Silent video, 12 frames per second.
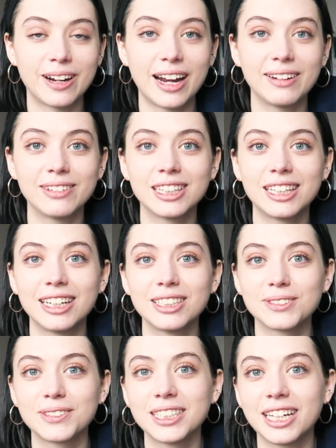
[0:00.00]
right when
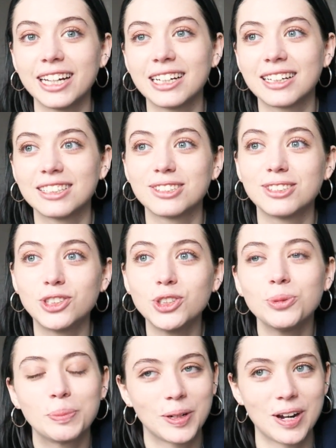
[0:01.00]
things were like
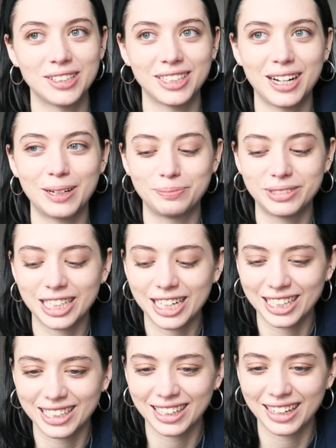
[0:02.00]
super on the
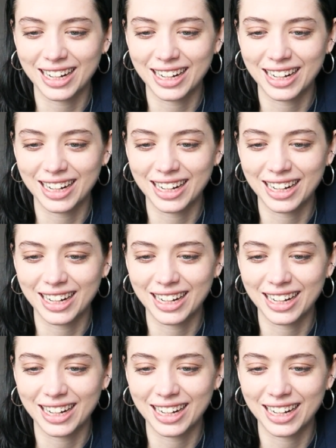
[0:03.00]
uptick,